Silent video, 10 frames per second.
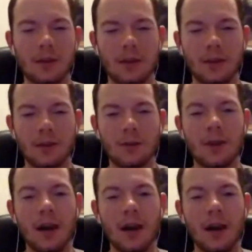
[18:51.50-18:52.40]
and you're
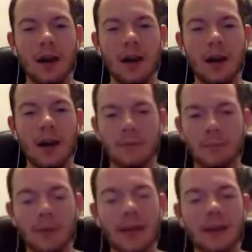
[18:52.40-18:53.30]
not getting
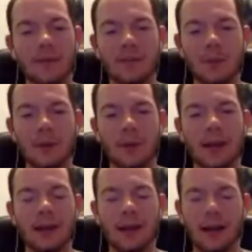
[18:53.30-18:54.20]
big enough to be
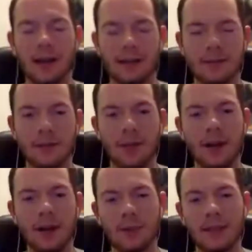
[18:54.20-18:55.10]
recognized in a lot of
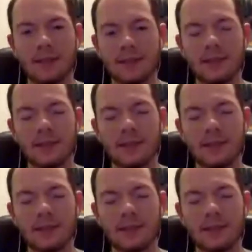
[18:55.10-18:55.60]
places,